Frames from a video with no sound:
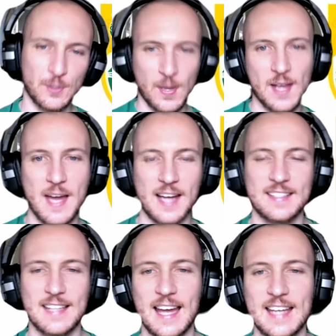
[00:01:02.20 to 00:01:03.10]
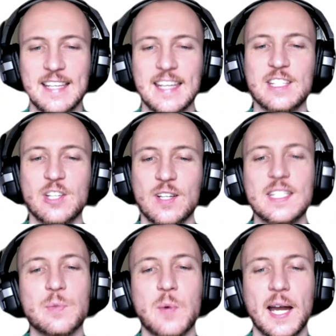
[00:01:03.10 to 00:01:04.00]
way back to
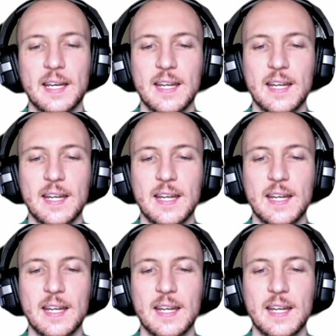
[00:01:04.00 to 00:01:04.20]
1891,